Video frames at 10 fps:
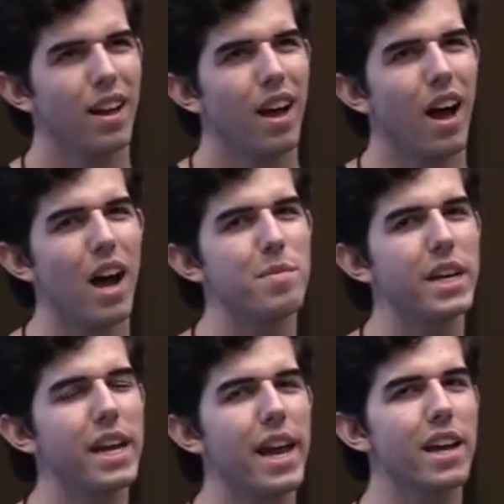I mean,
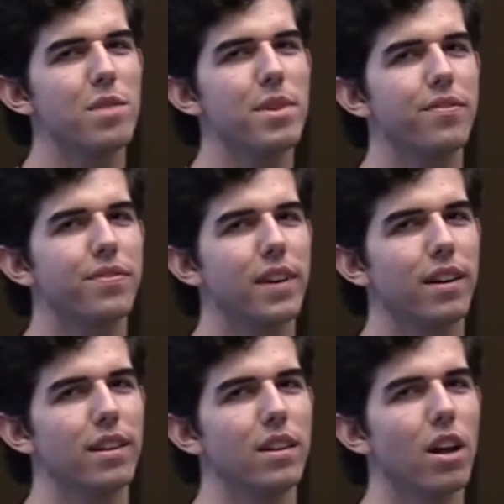it, it, can be
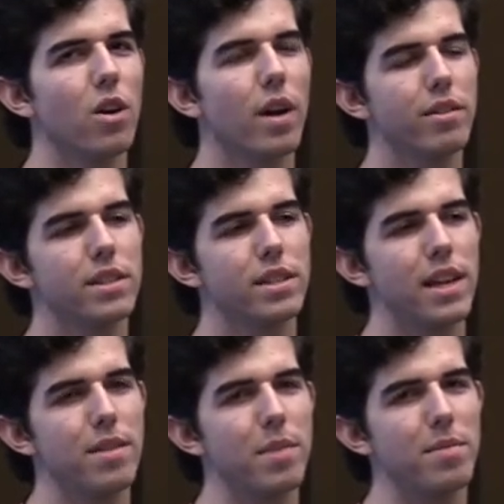fairly low, I would
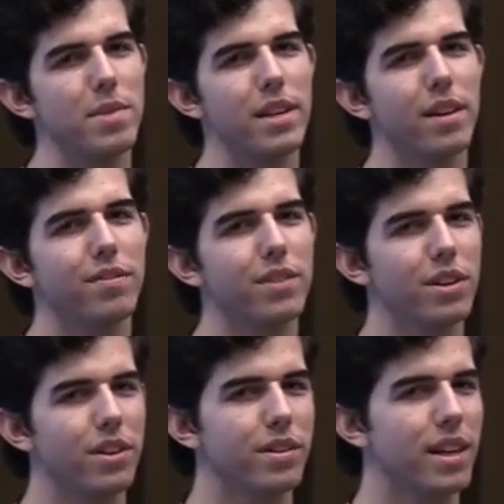say. Maybe a
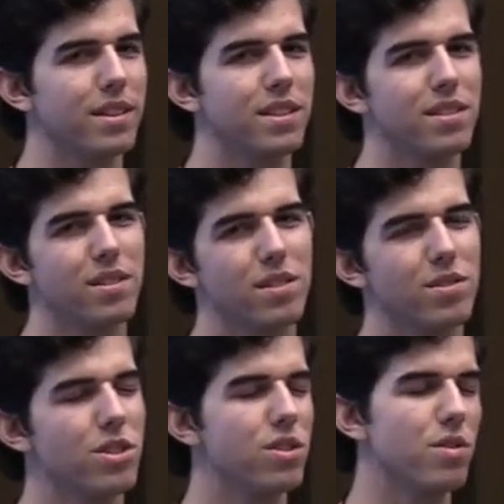photo that's
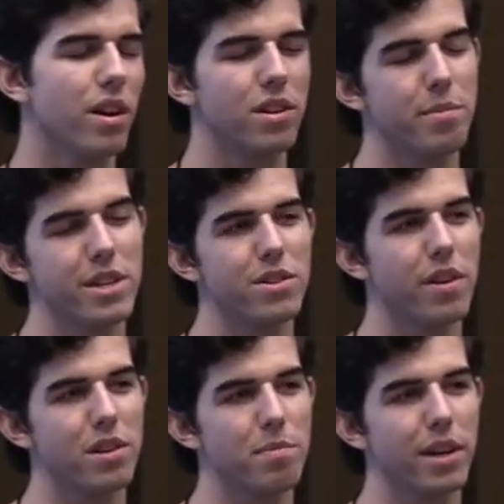200 by
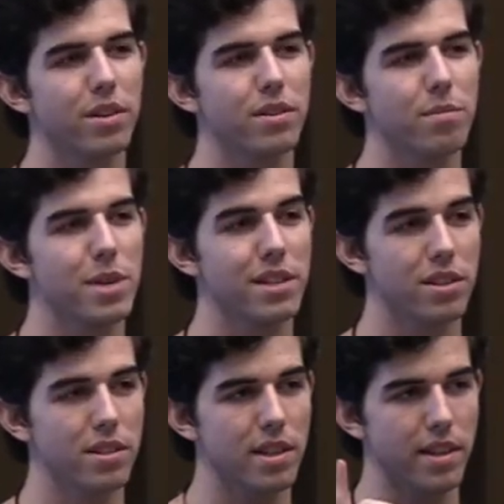200
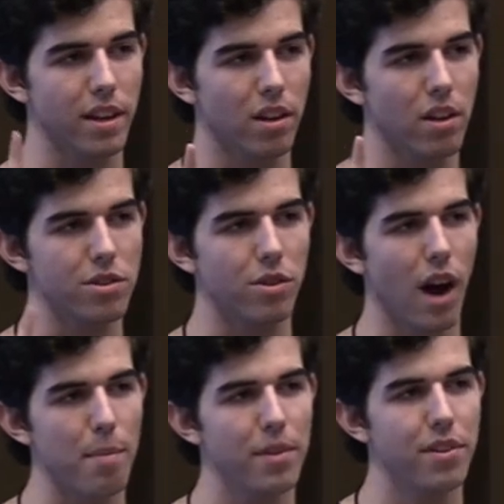pixels, that's like a close
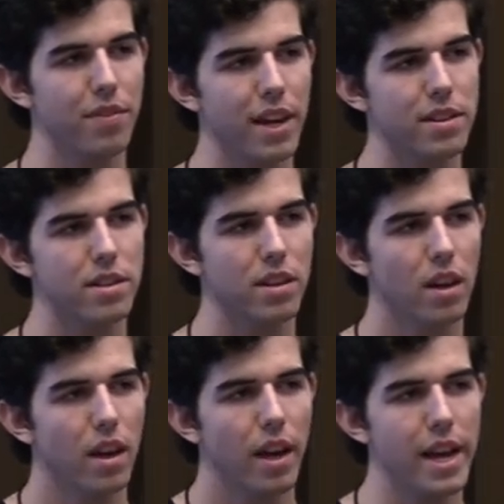crop of the face.
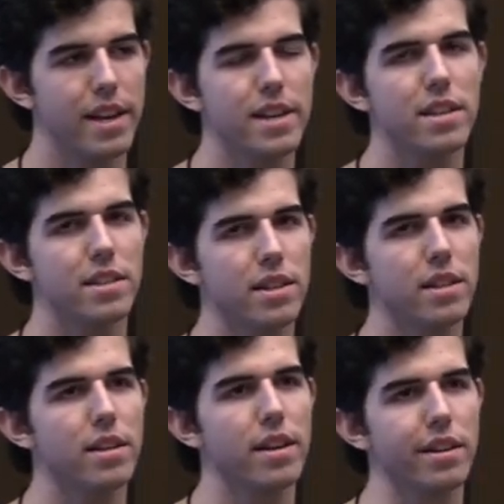It, it, doesn't need
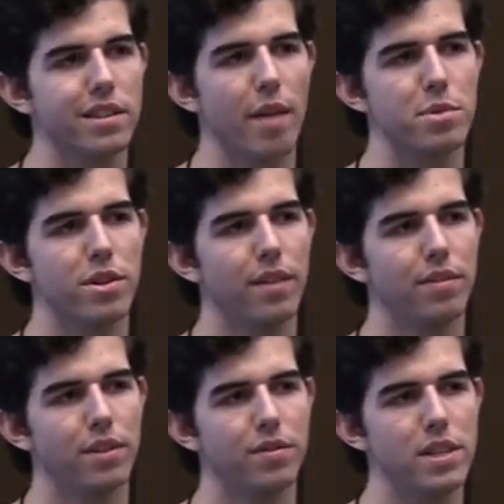an exceptional
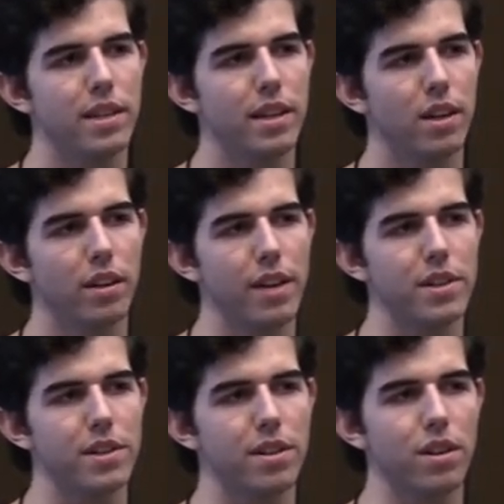level of detail if
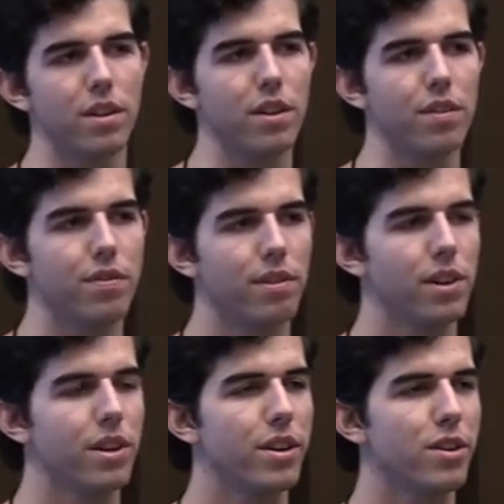it's a good
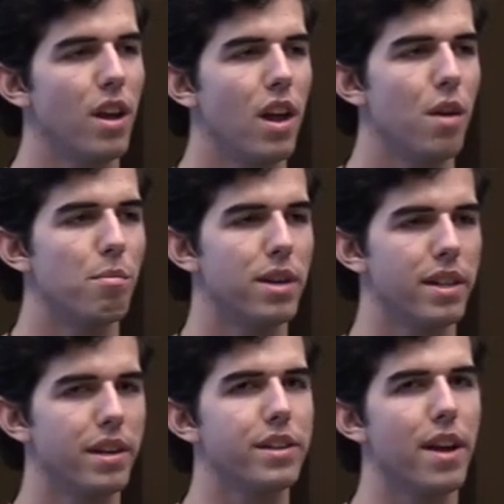photo, but
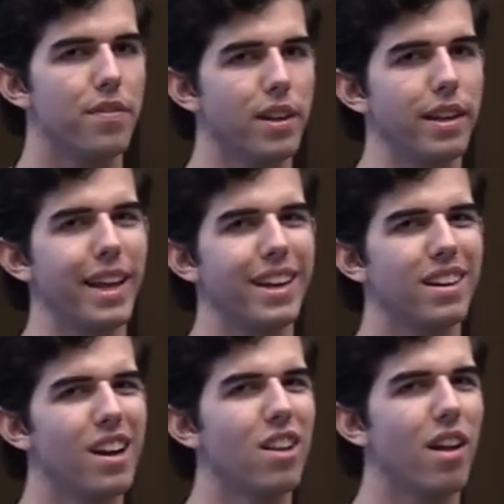there are definitely like
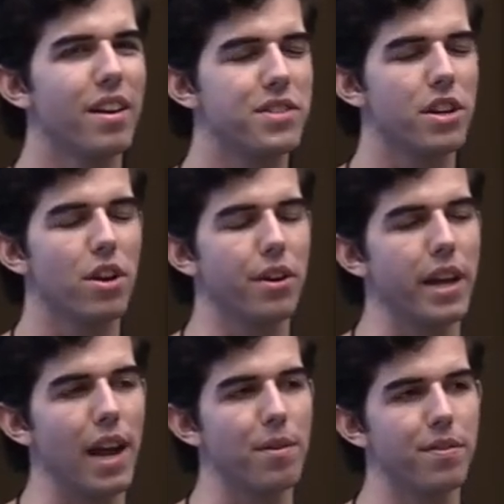a, a lot of security
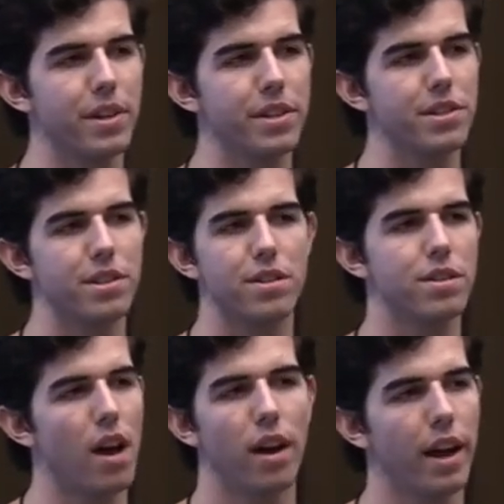camera footage is
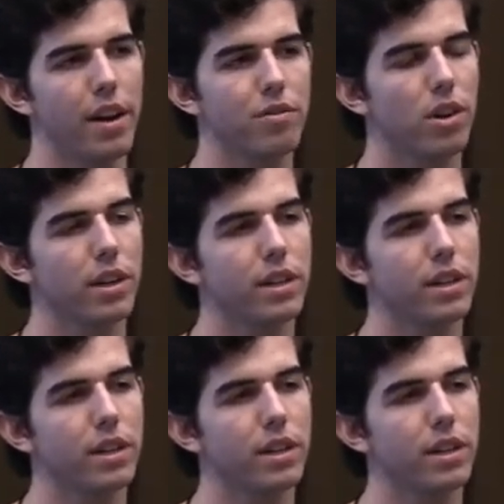not high enough quality.